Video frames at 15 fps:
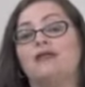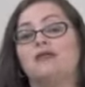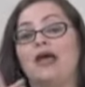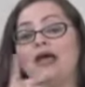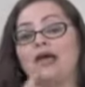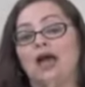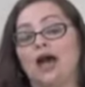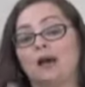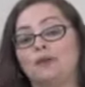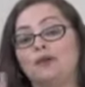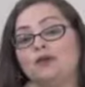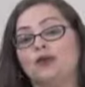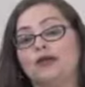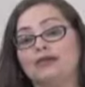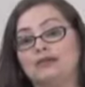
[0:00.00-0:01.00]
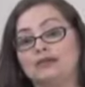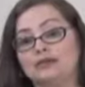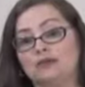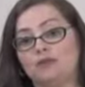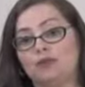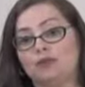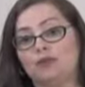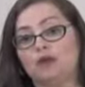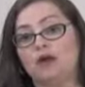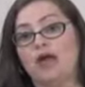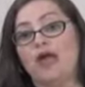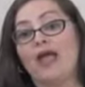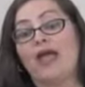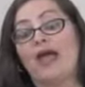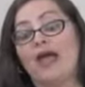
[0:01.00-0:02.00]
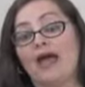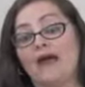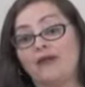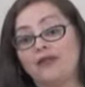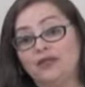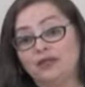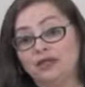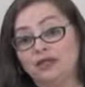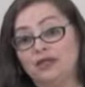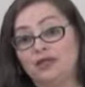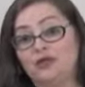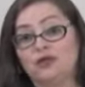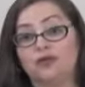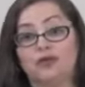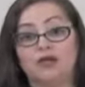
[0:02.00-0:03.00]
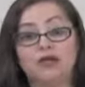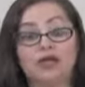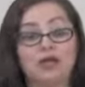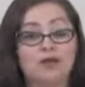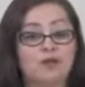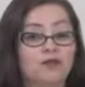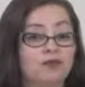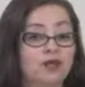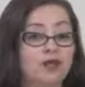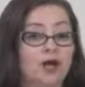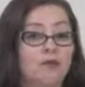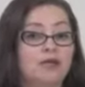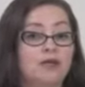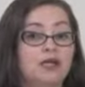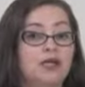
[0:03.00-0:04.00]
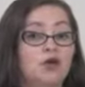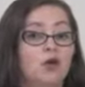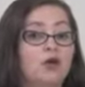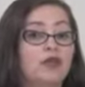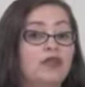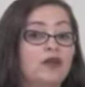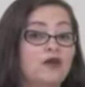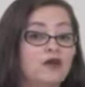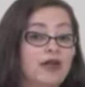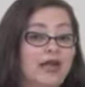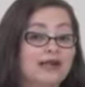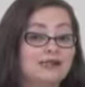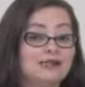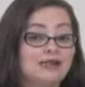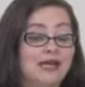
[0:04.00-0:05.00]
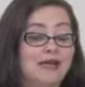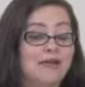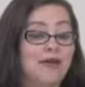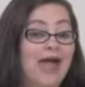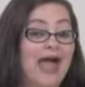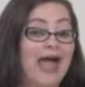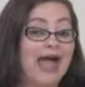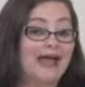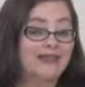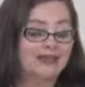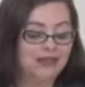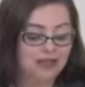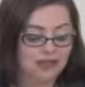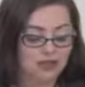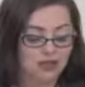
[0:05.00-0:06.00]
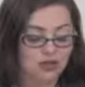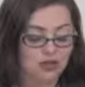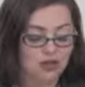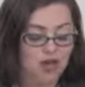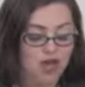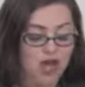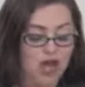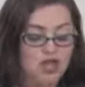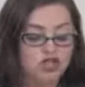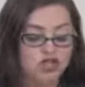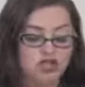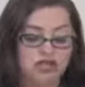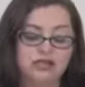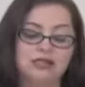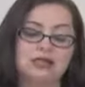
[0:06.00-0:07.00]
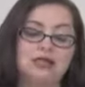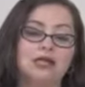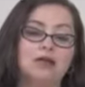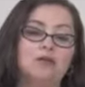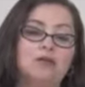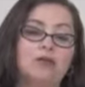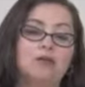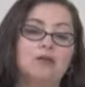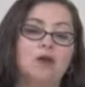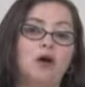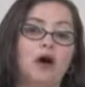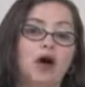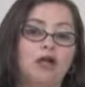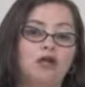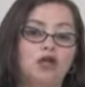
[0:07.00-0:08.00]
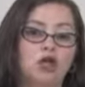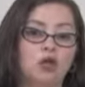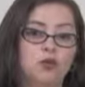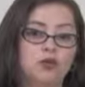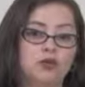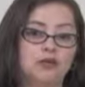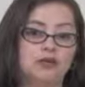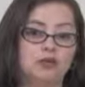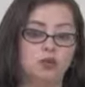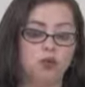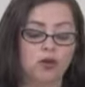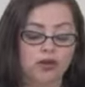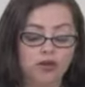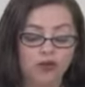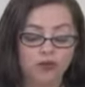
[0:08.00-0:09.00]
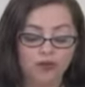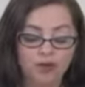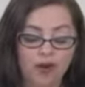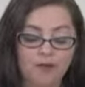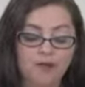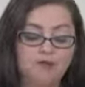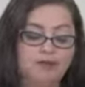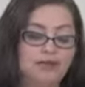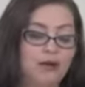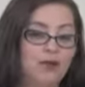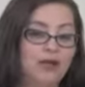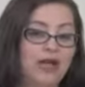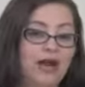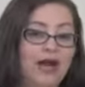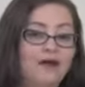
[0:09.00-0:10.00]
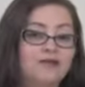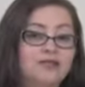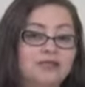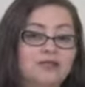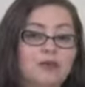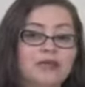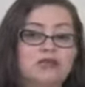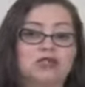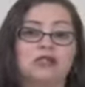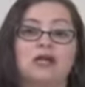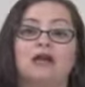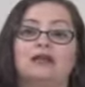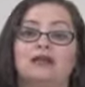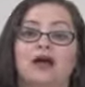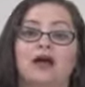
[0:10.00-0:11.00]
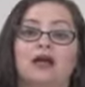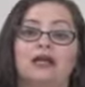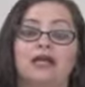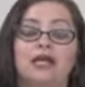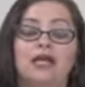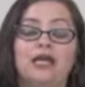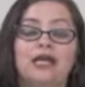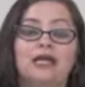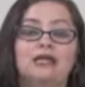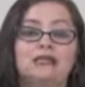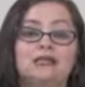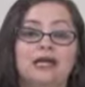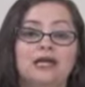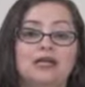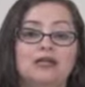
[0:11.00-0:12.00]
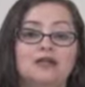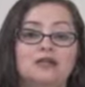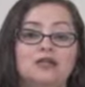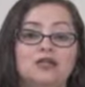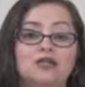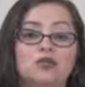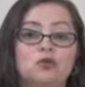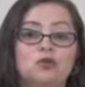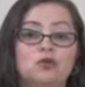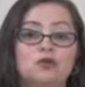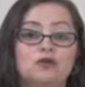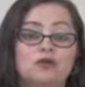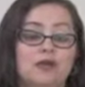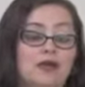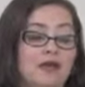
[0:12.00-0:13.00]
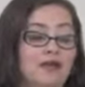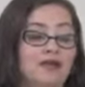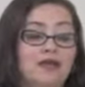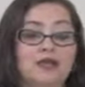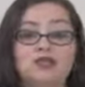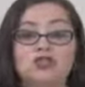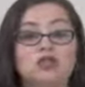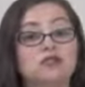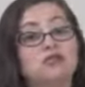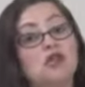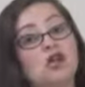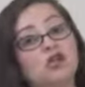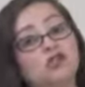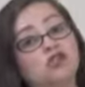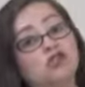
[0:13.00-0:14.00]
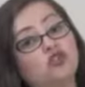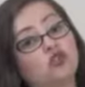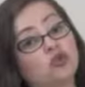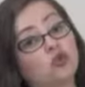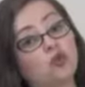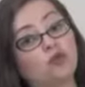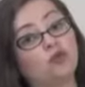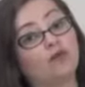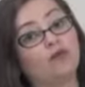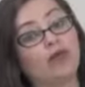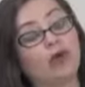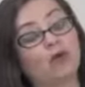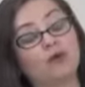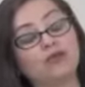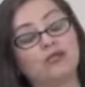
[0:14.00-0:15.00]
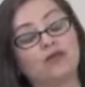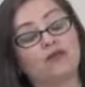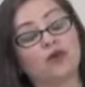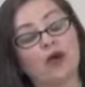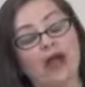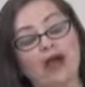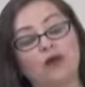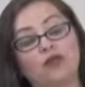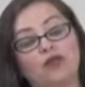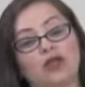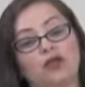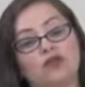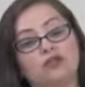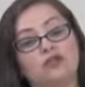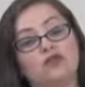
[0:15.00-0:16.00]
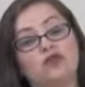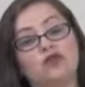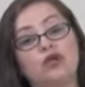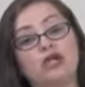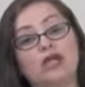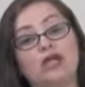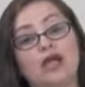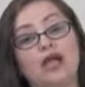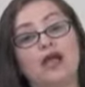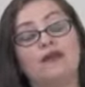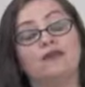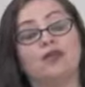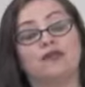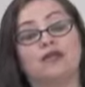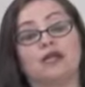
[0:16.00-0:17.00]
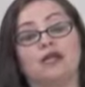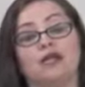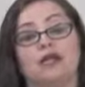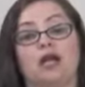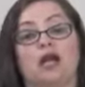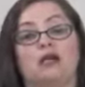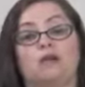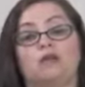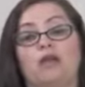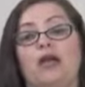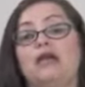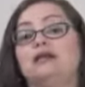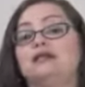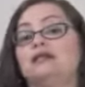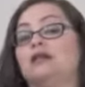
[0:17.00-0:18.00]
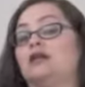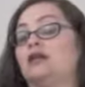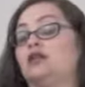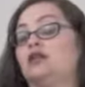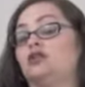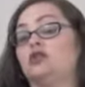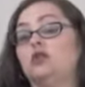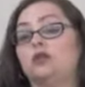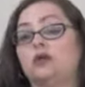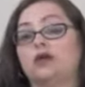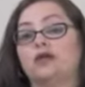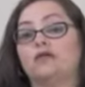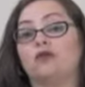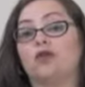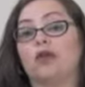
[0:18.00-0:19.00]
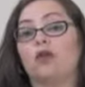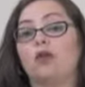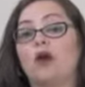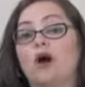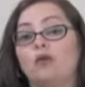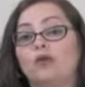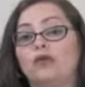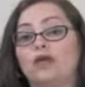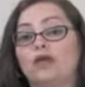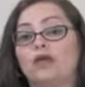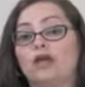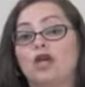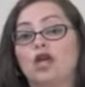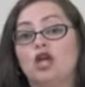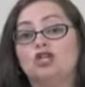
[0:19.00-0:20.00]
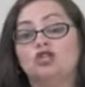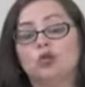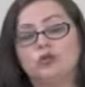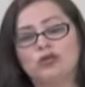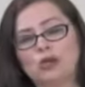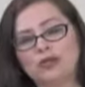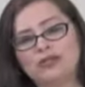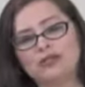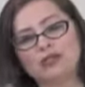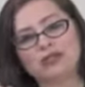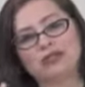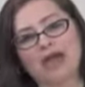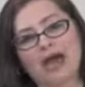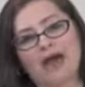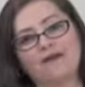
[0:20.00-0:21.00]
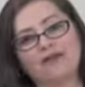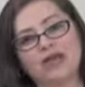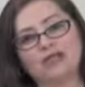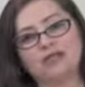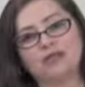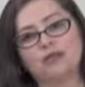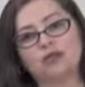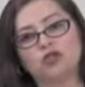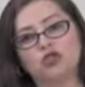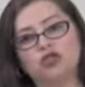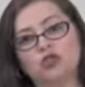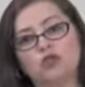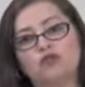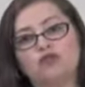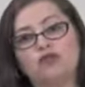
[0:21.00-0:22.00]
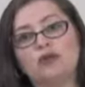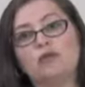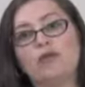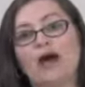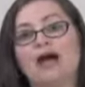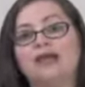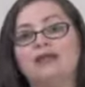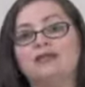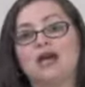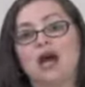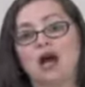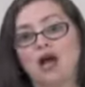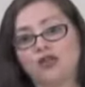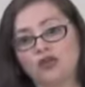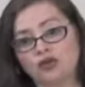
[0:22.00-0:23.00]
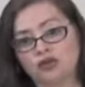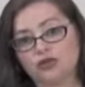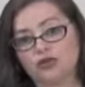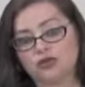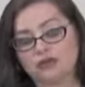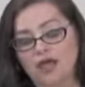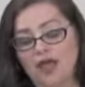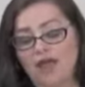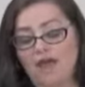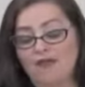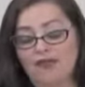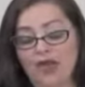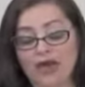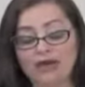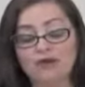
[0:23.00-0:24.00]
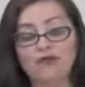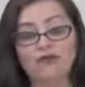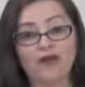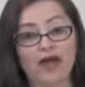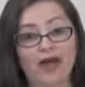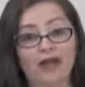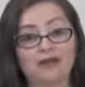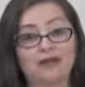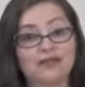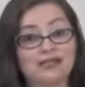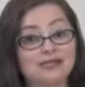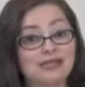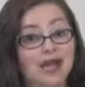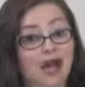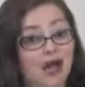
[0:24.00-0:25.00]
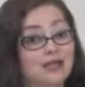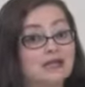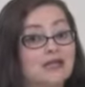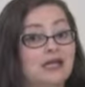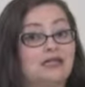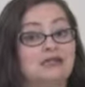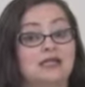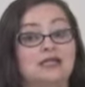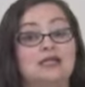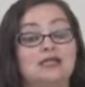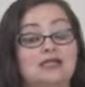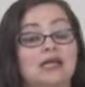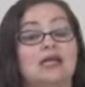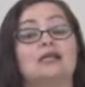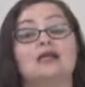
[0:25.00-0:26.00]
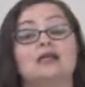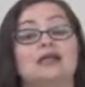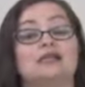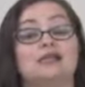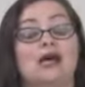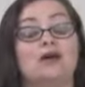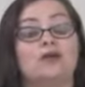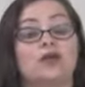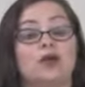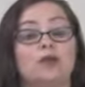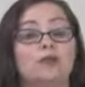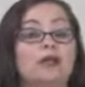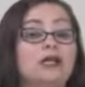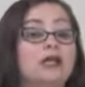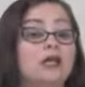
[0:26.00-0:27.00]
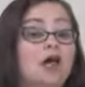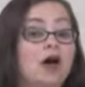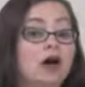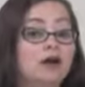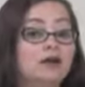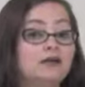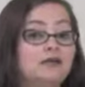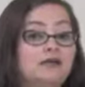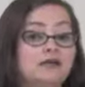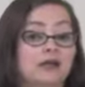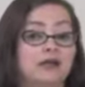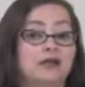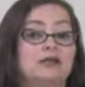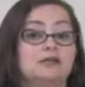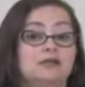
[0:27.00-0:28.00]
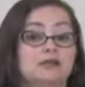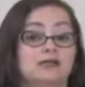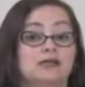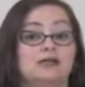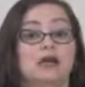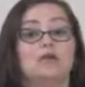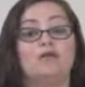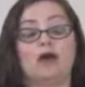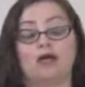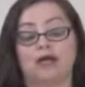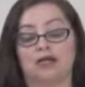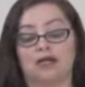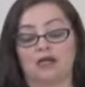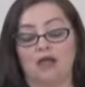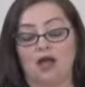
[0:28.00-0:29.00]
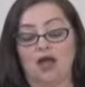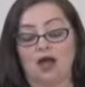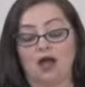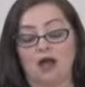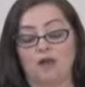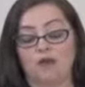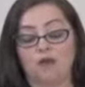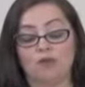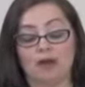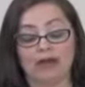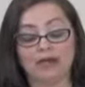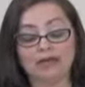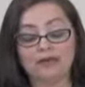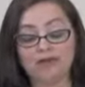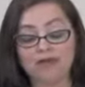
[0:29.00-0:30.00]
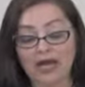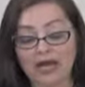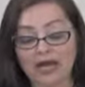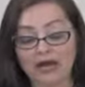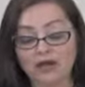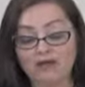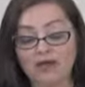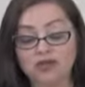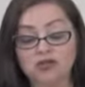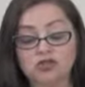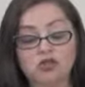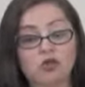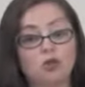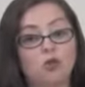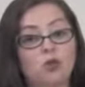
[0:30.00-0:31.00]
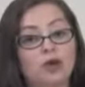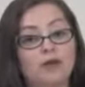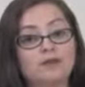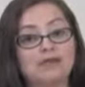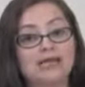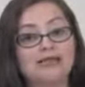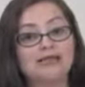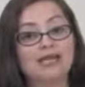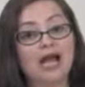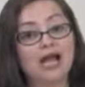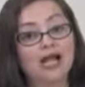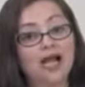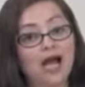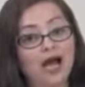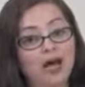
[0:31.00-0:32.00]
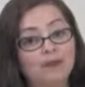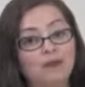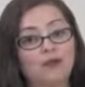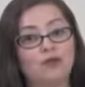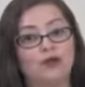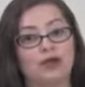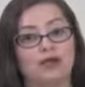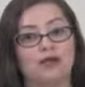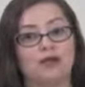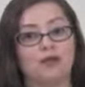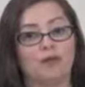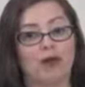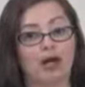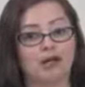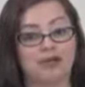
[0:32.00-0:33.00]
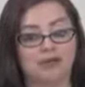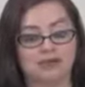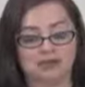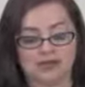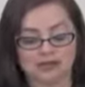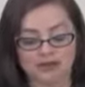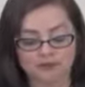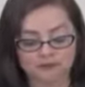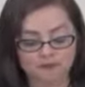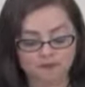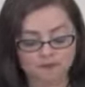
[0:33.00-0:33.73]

that copyright symbol and the year, the name of the company, or their last name and the year, just to keep people on notice. One of the problems that we have, especially online, is that individuals they just assume that whatever out there is free, that they can cut and paste, they can do whatever they want with it. So it's always good to have that symbol to sort of remind others that in fact this content and the data that's out there belongs to somebody. You might even have on certain websites a copyright policy